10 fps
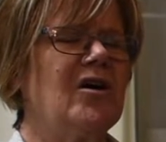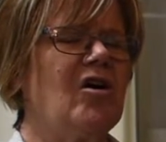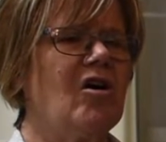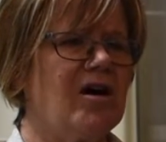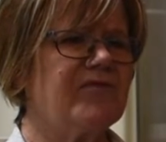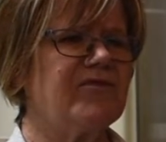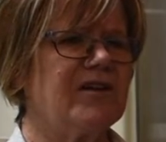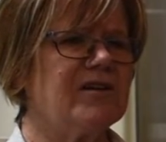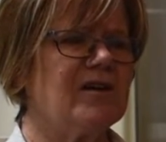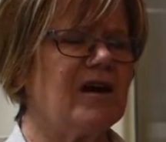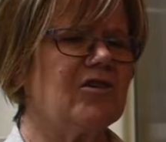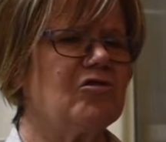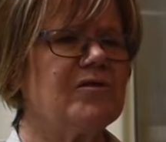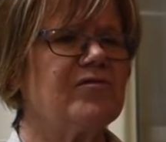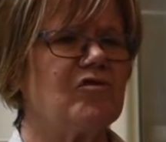often a
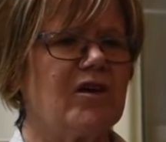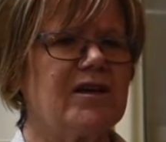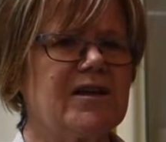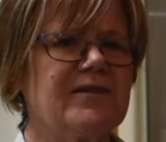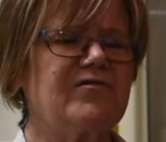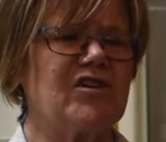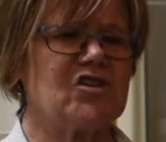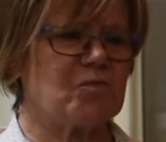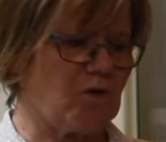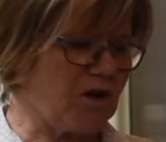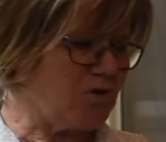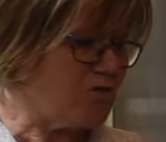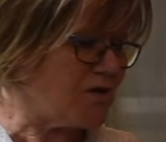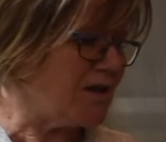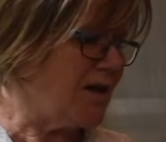good variety of fresh
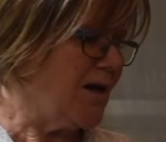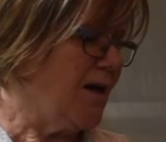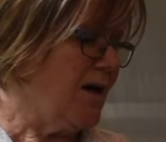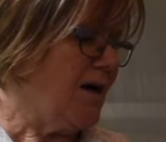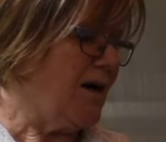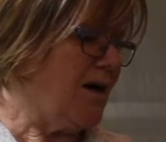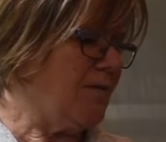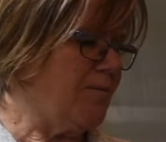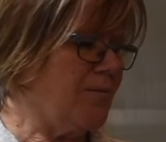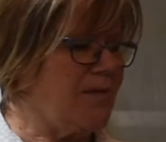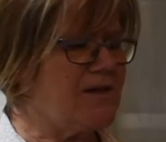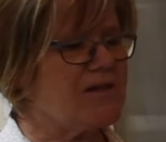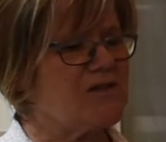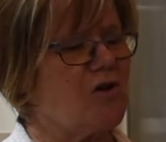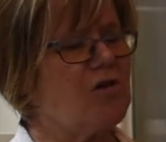produce. This
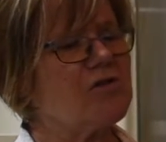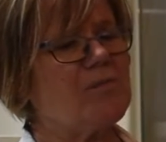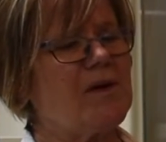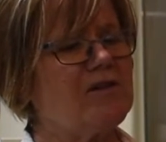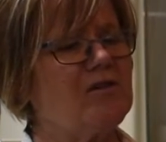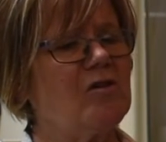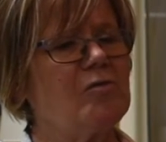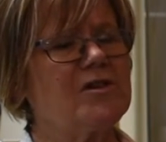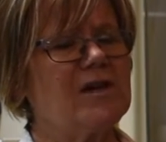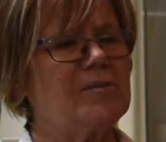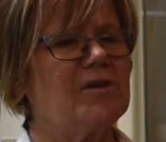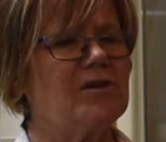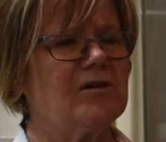is all dependent on what time of